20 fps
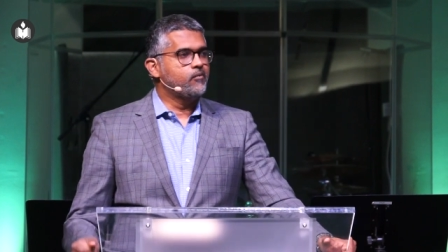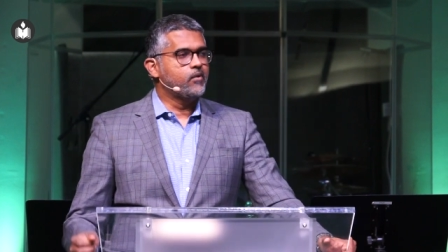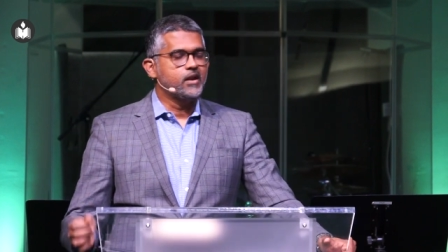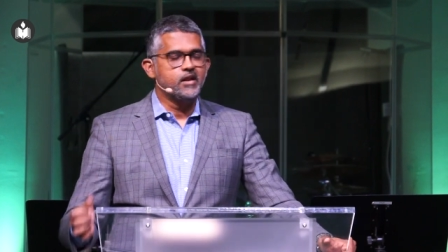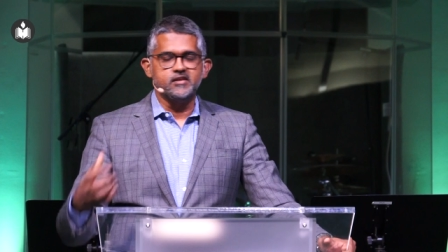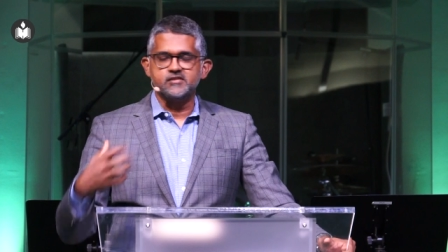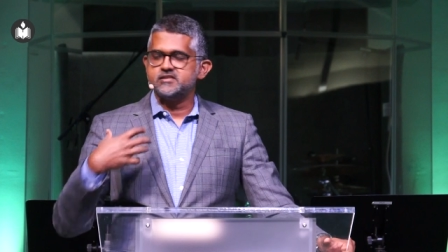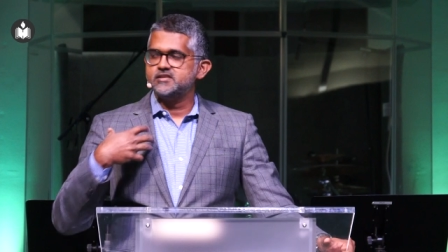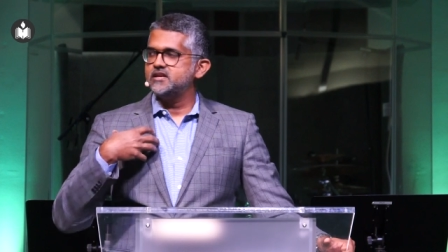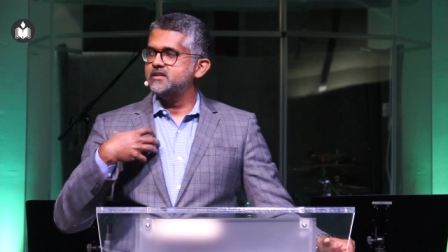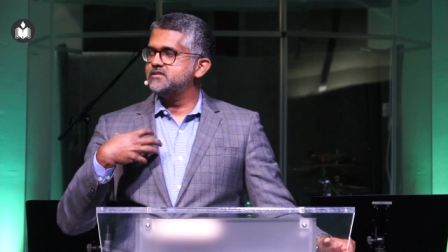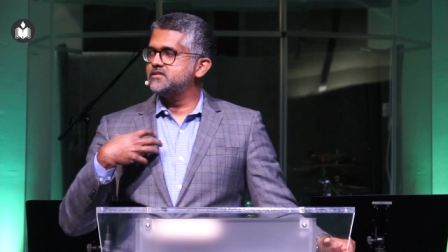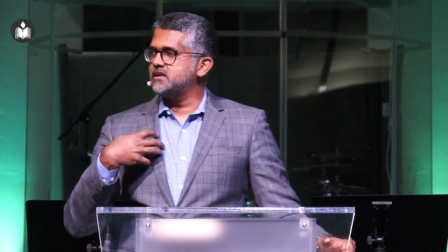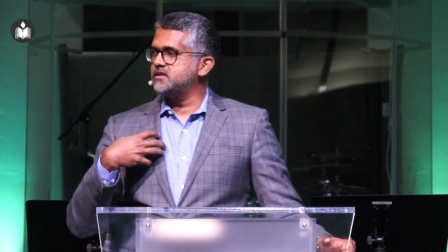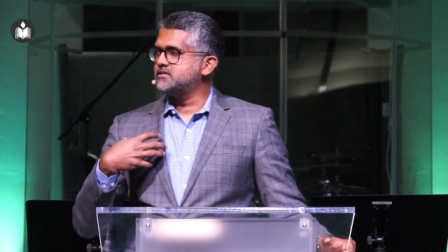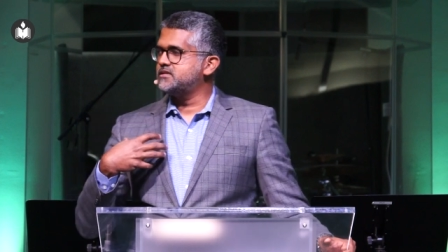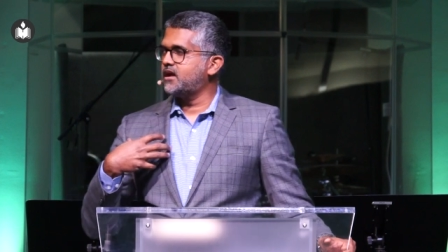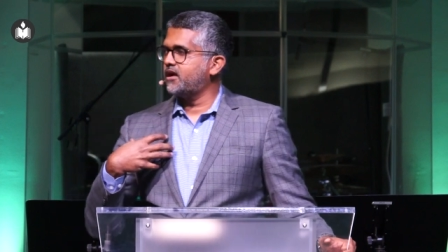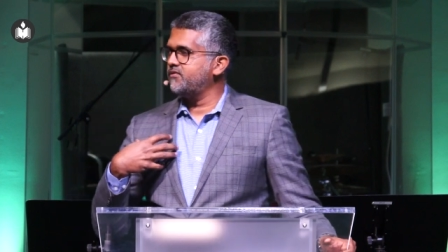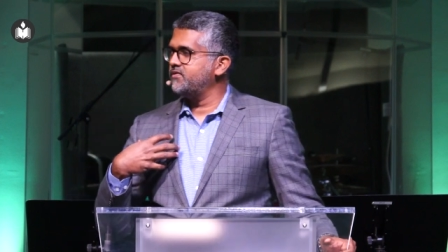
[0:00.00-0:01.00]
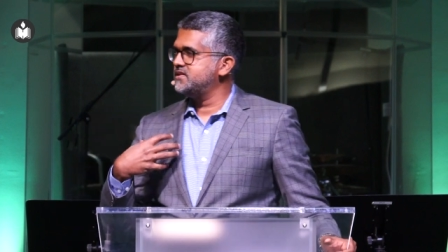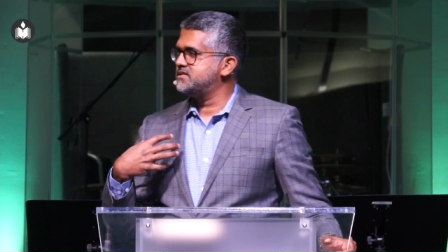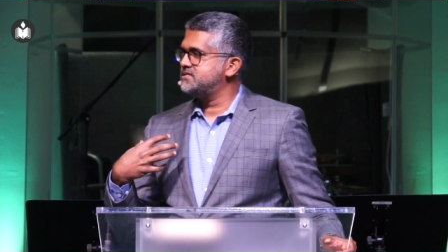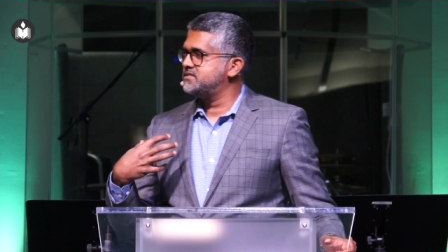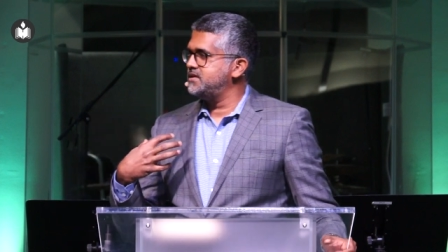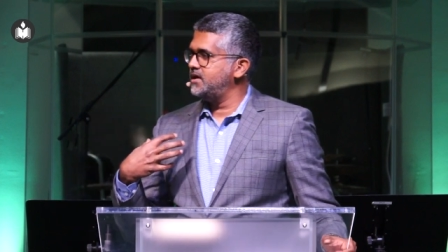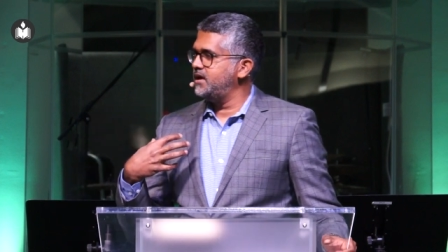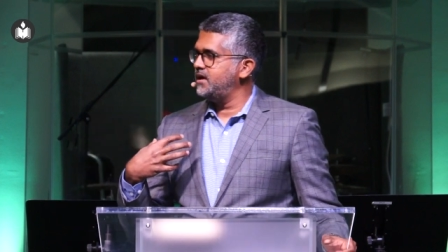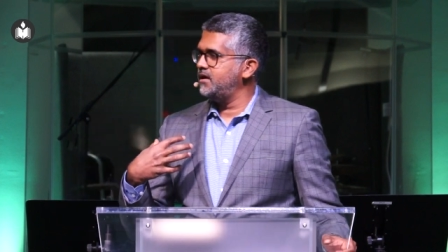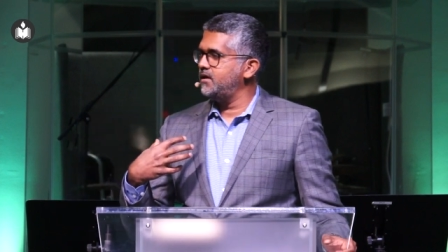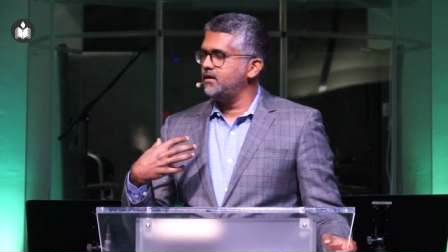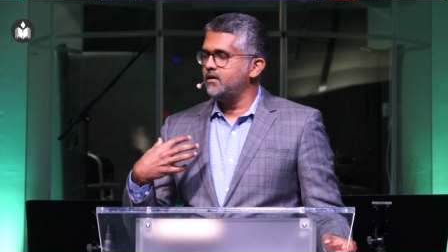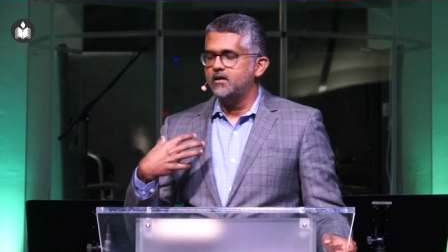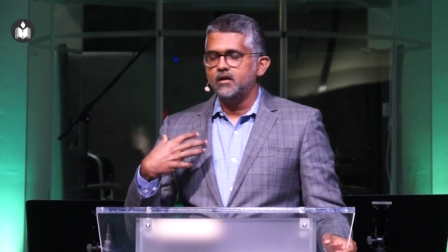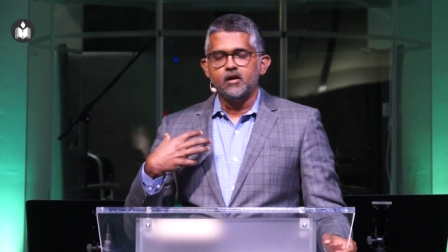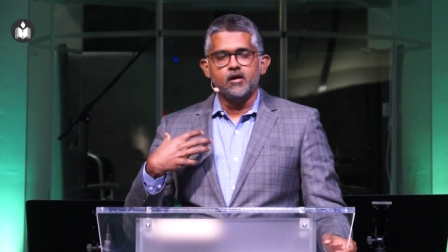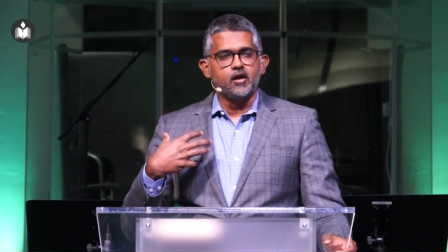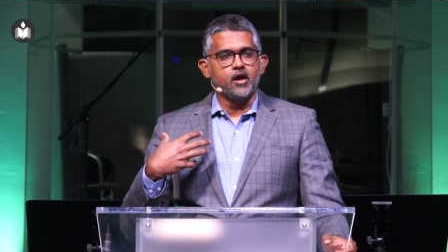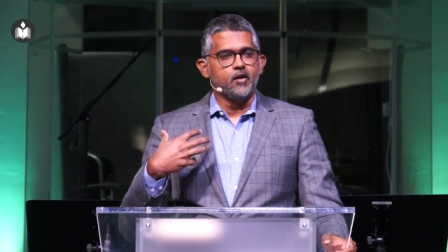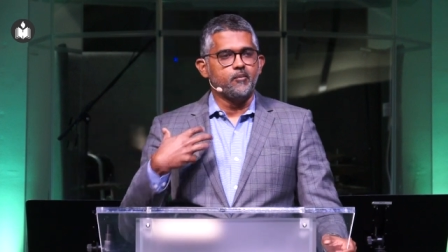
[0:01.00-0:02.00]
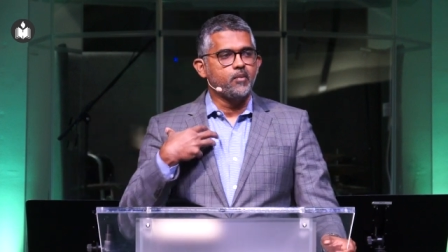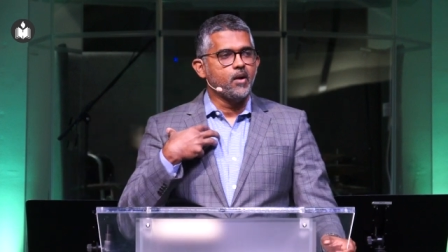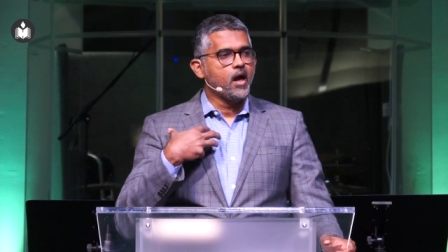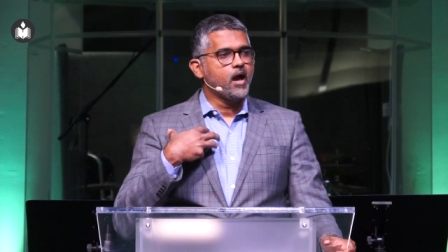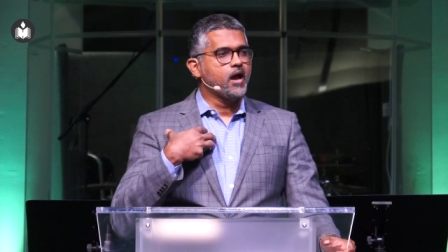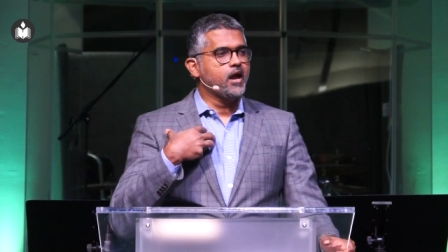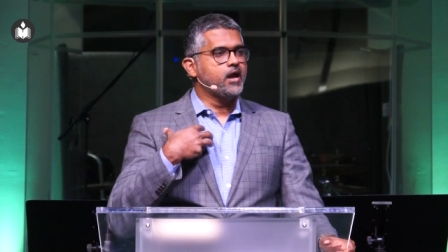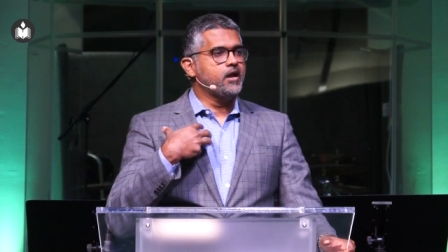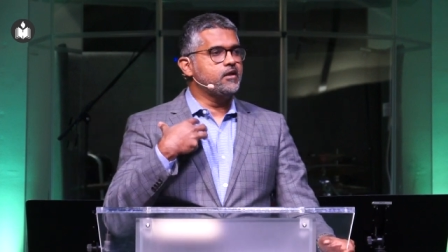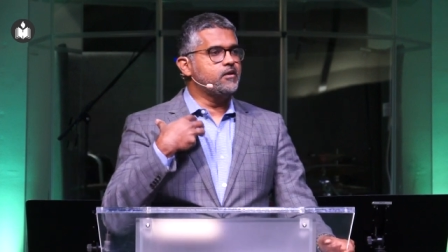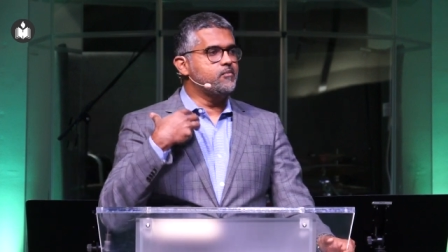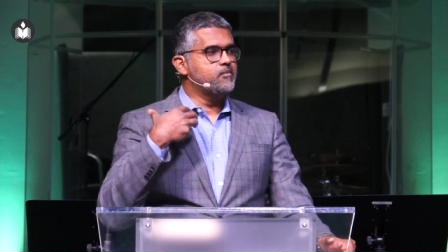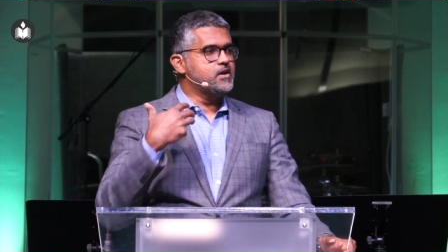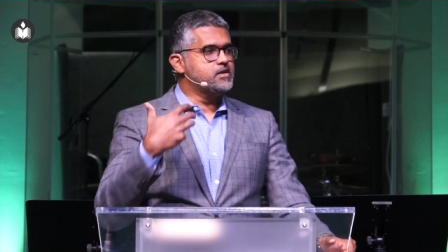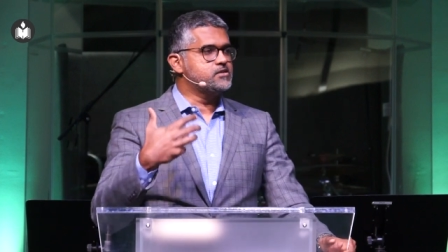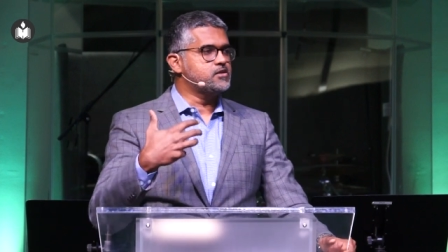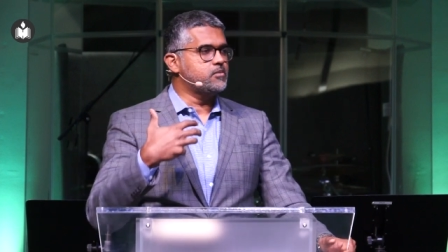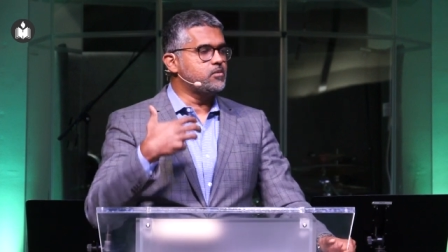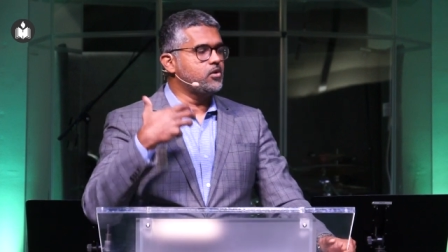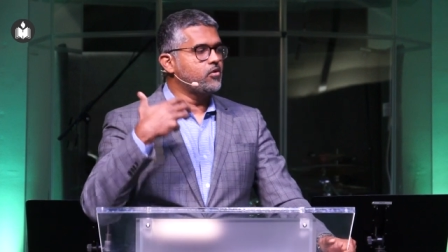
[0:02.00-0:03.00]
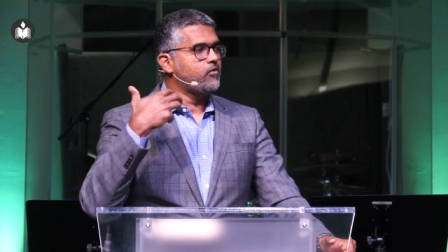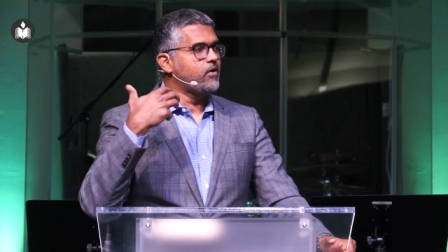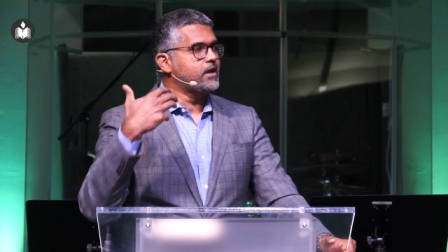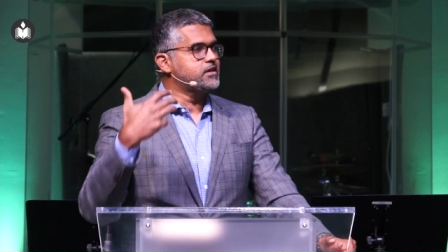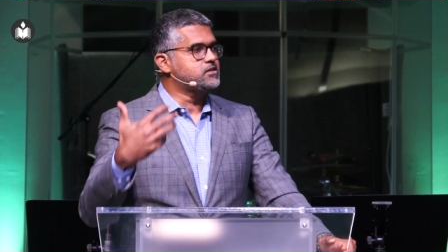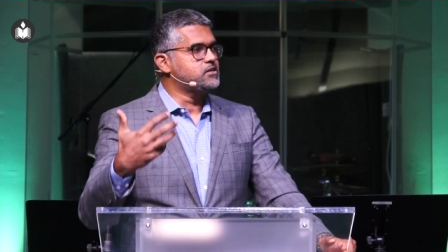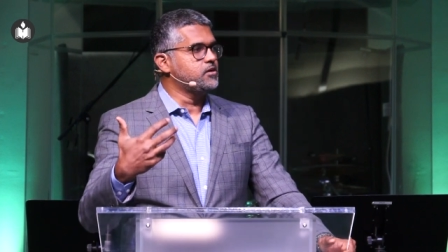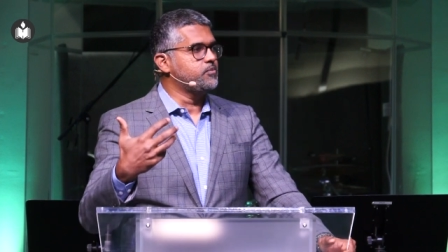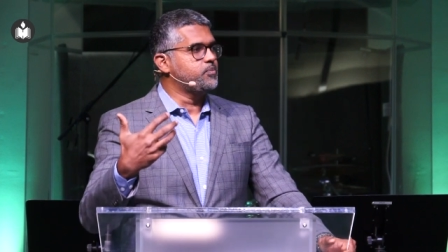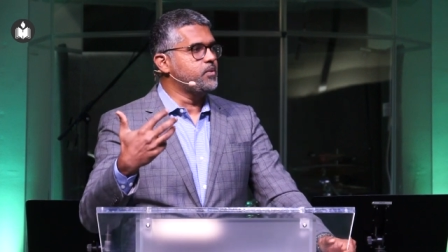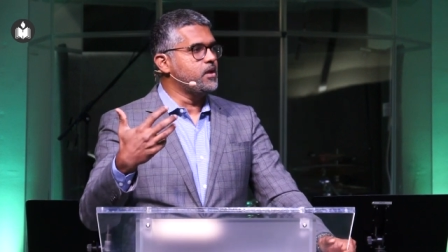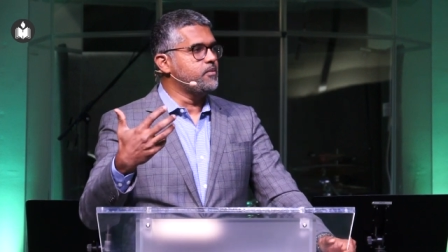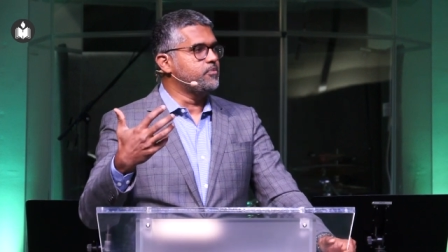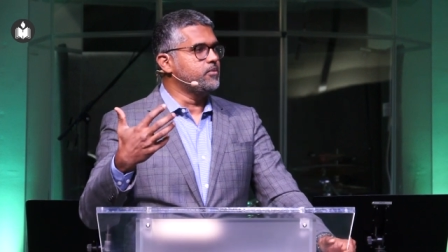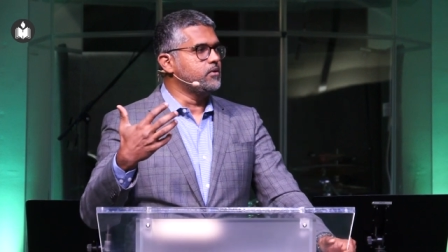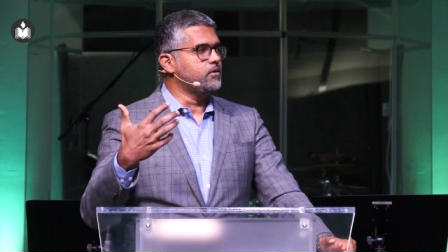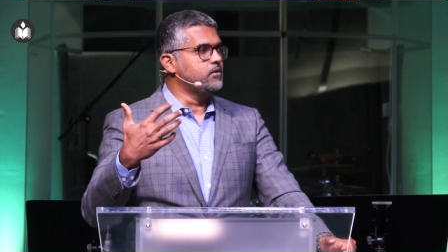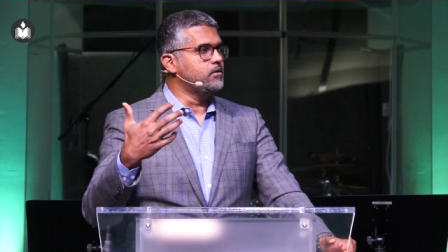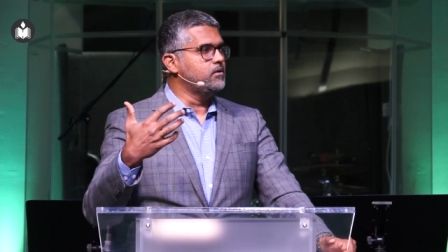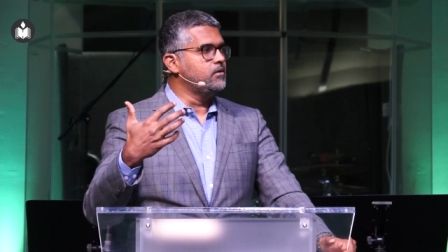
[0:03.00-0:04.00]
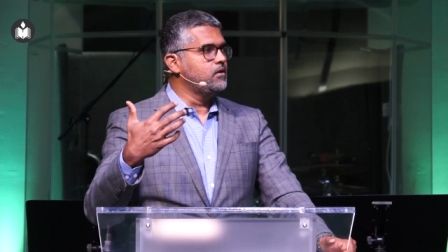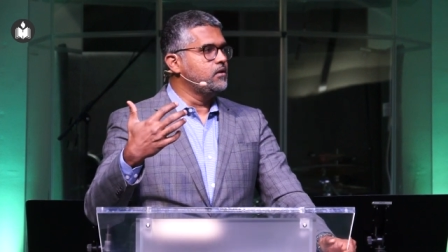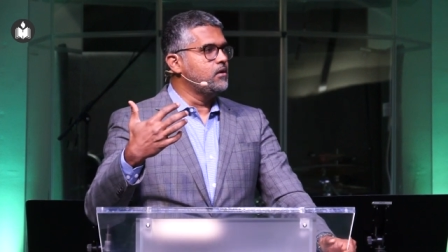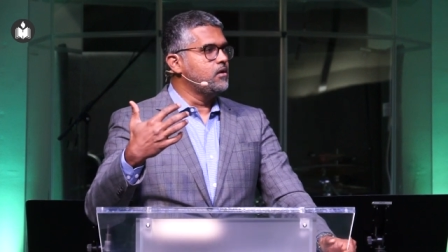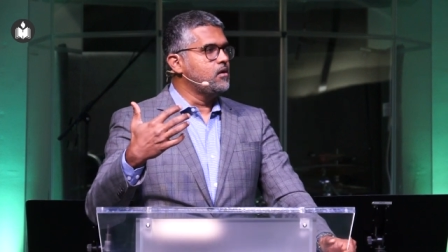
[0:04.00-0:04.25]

when He sees us, are we seeing a blind, miserable, wretched people?